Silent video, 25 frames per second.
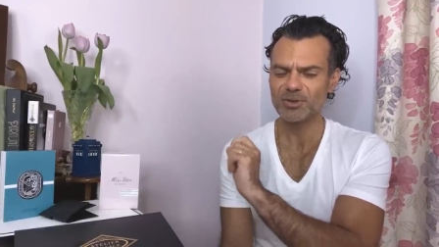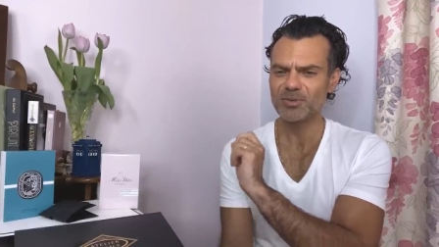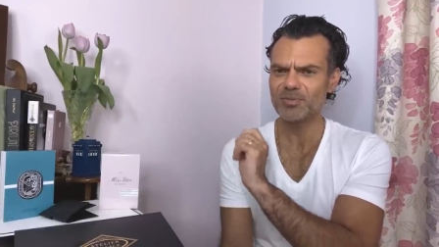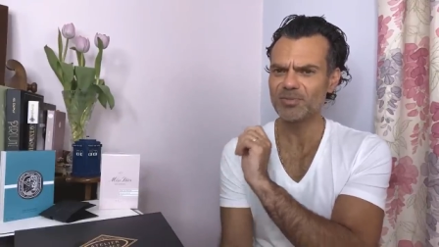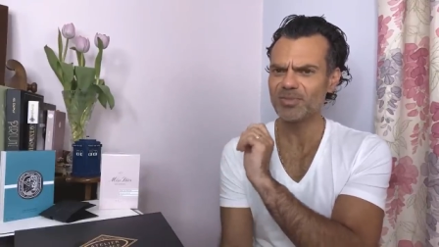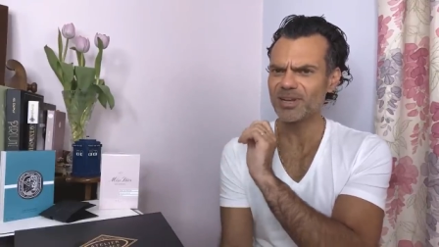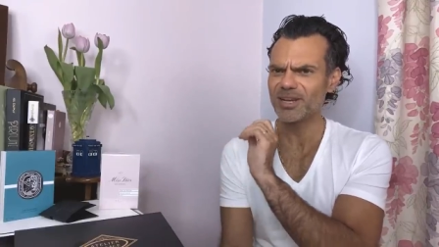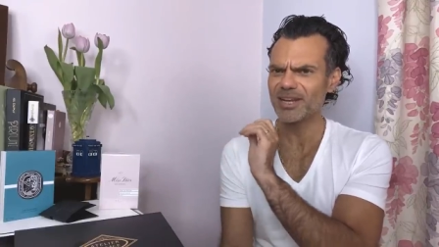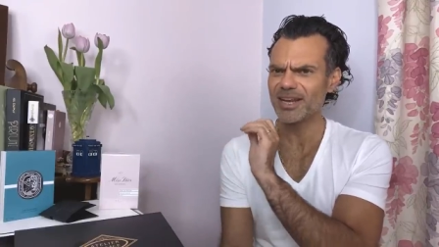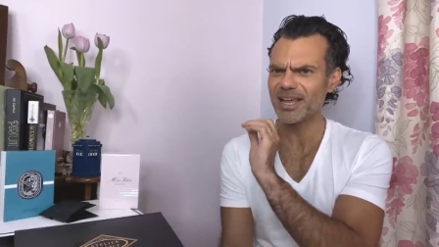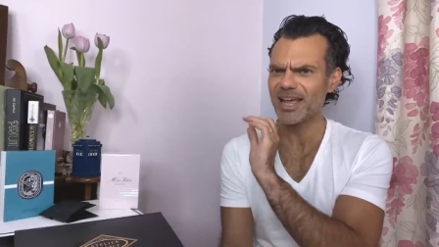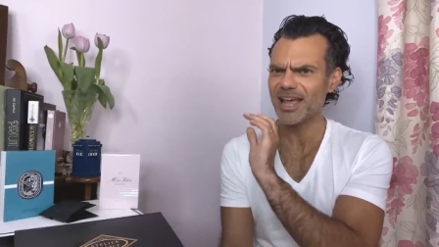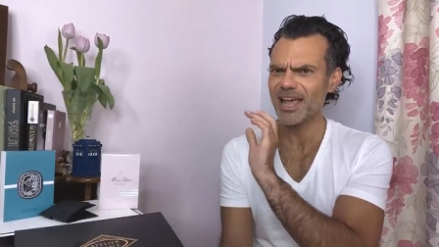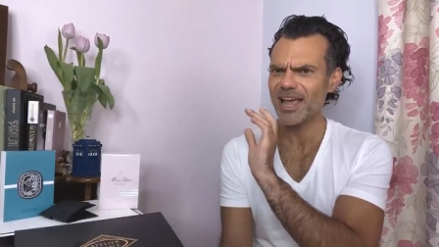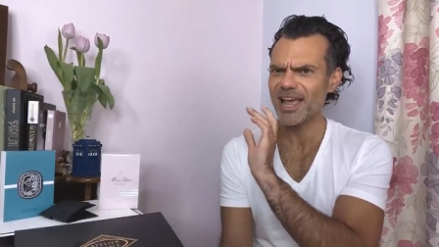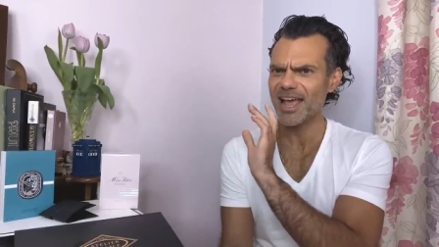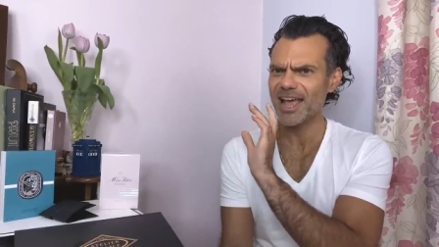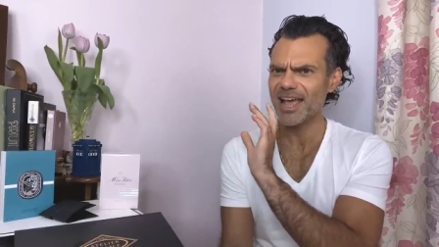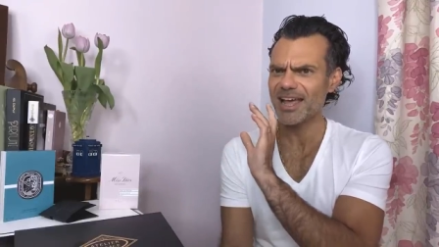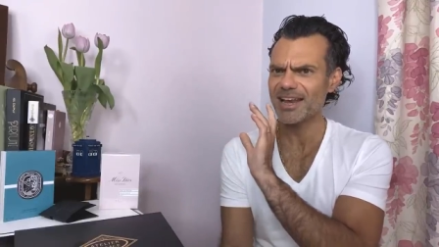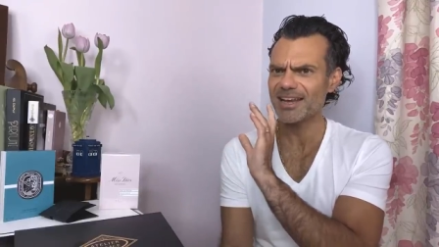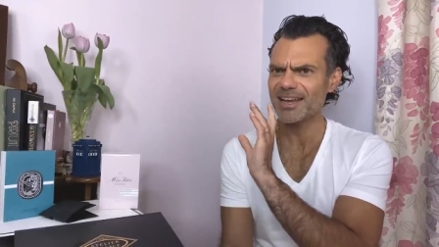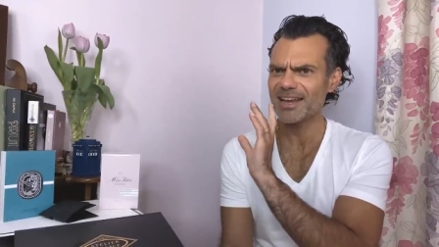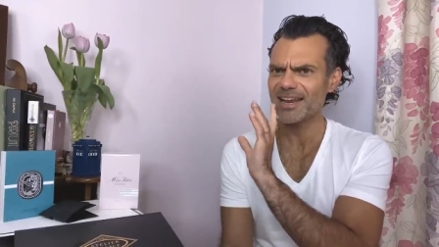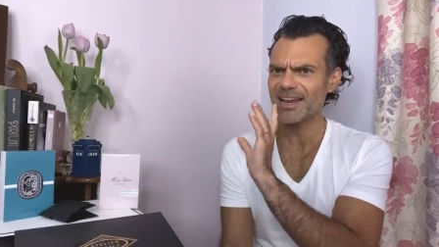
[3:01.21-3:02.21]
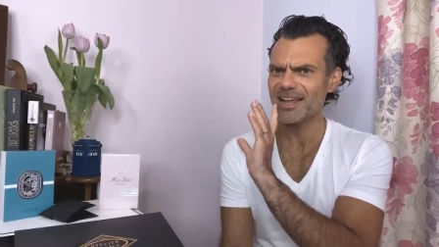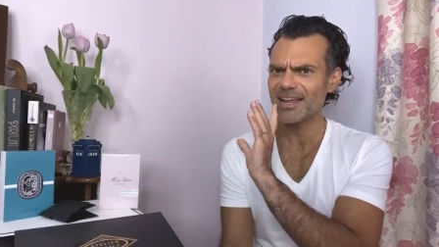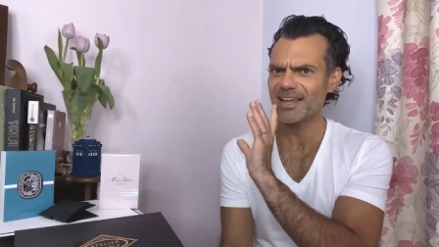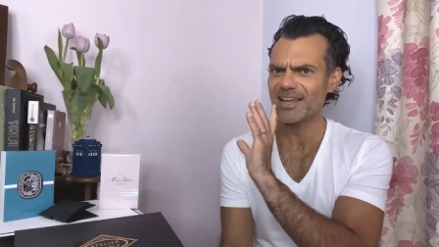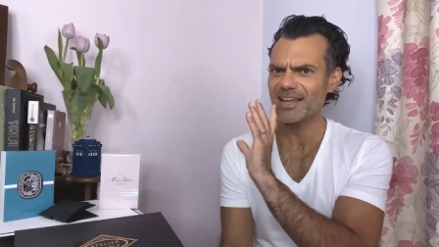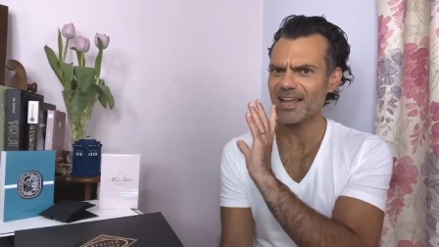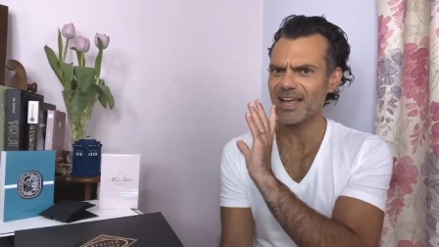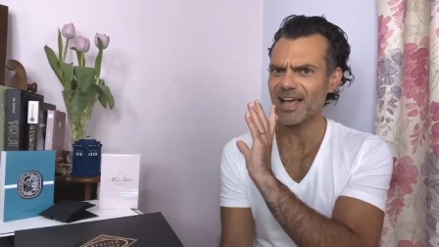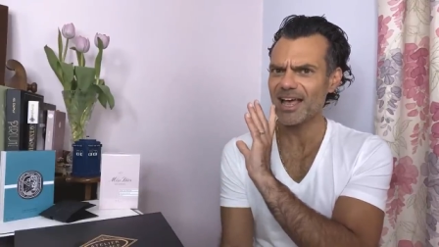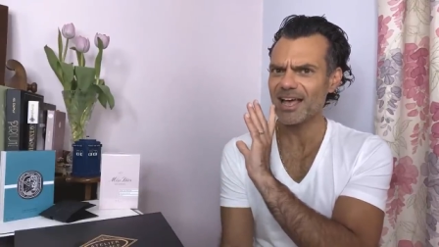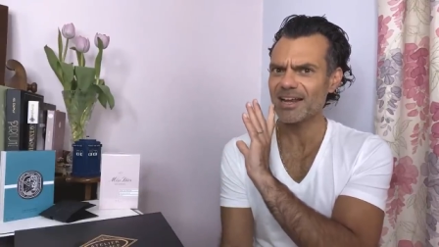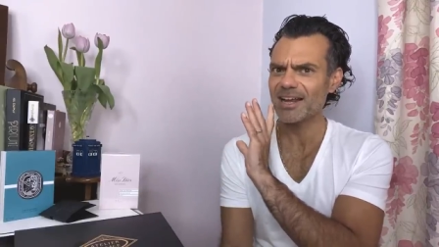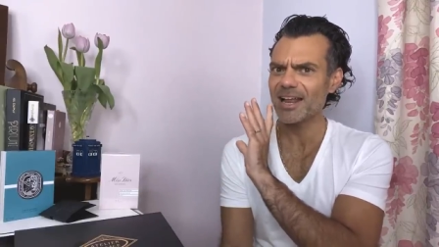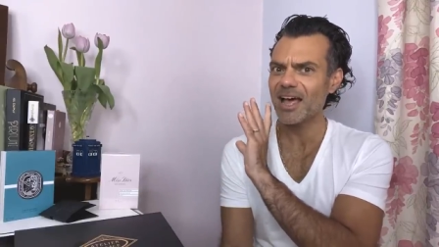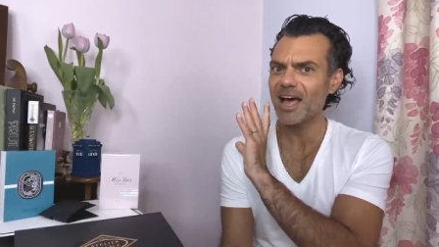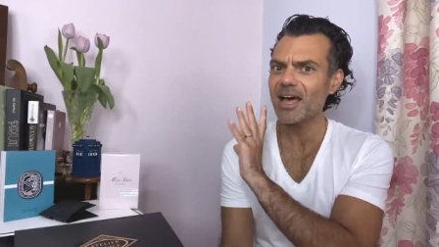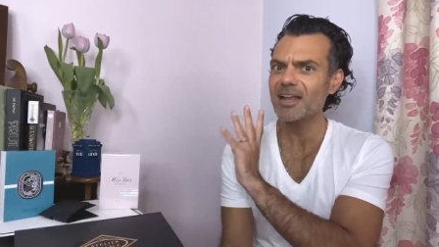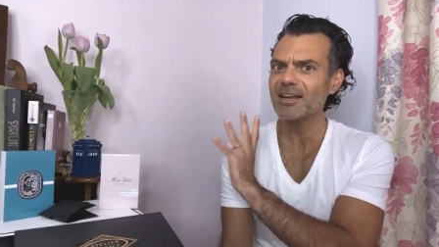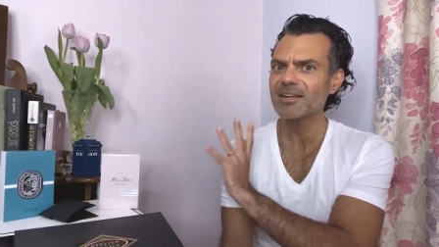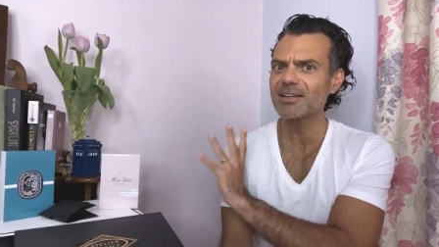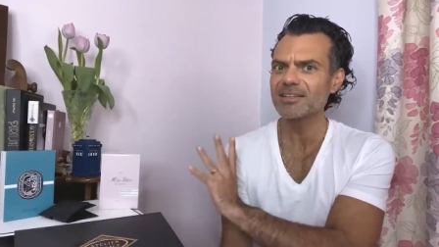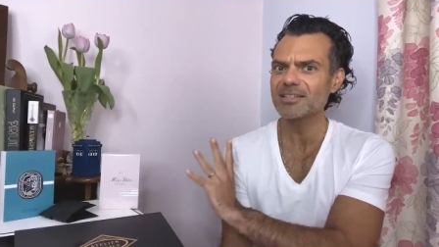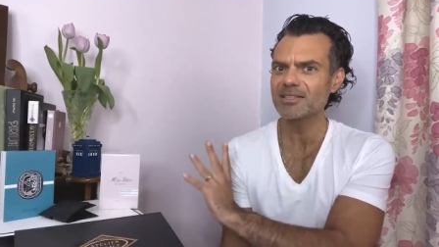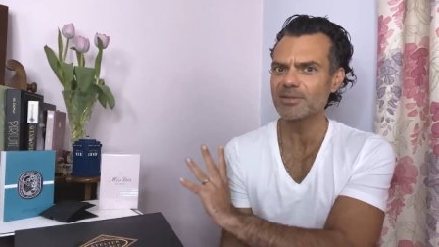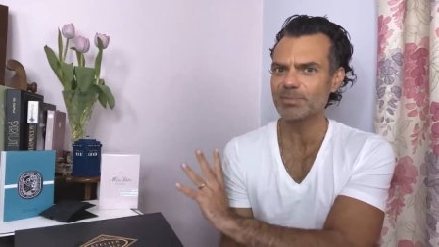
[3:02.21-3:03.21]
but an an
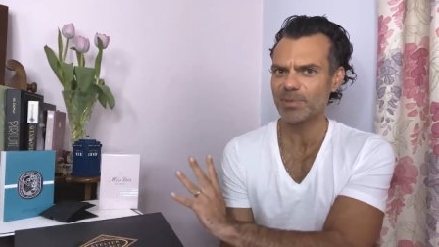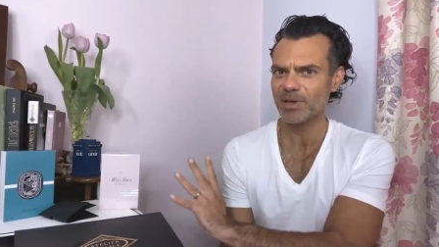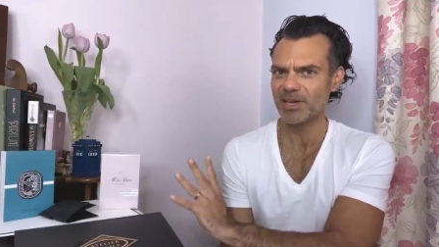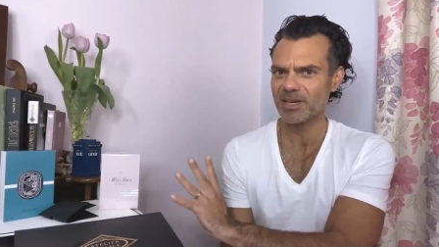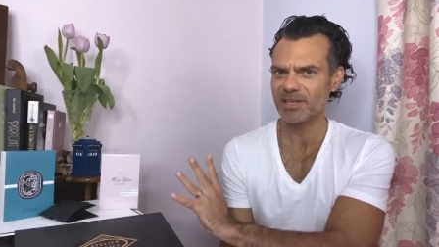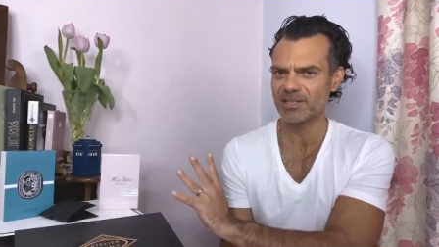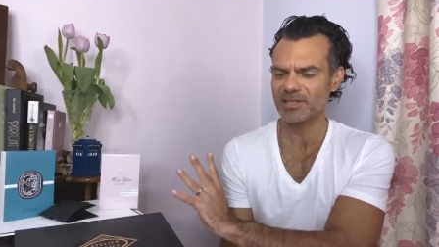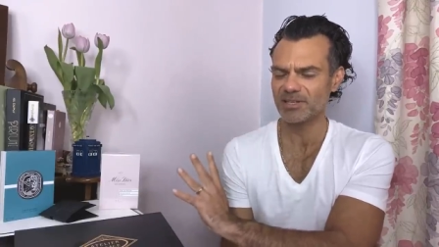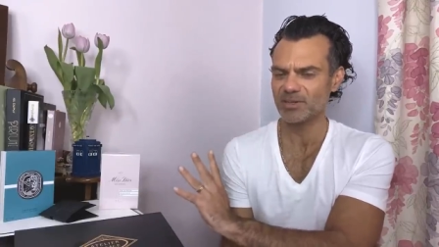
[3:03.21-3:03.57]
unexpected